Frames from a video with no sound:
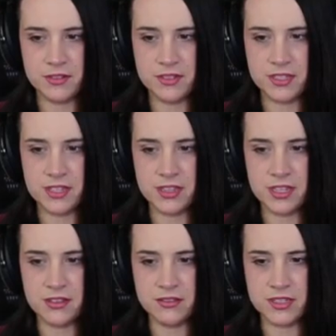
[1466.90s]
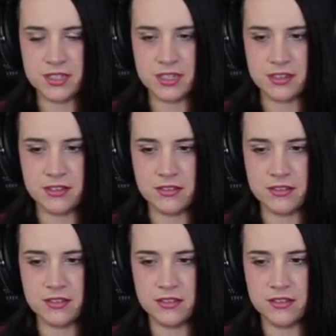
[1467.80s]
there's nothing else that
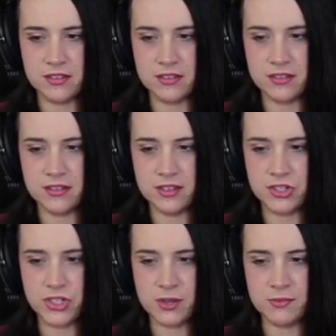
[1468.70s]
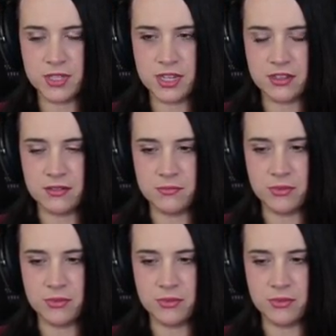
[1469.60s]
is shaped like an